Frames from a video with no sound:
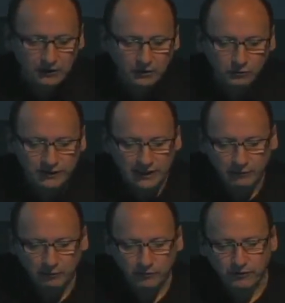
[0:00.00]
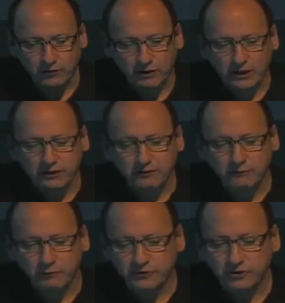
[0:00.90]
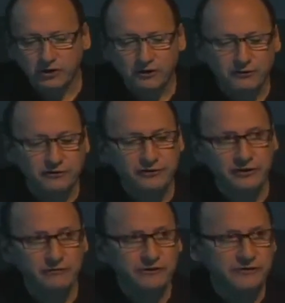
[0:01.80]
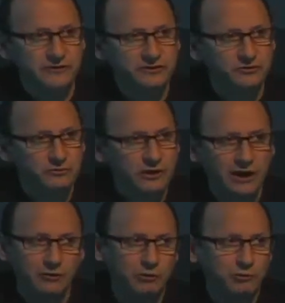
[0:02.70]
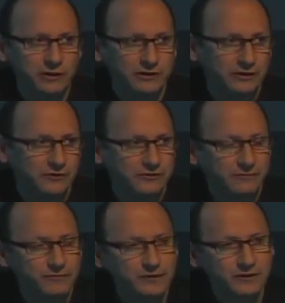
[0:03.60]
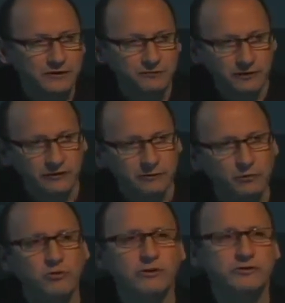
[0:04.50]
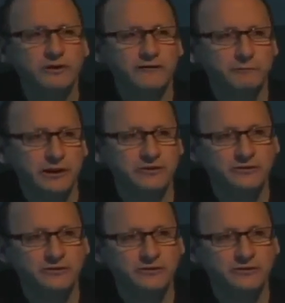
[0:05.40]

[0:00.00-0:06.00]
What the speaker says: We came up with what's called a theory of 6-hour windows. It's very important to have patients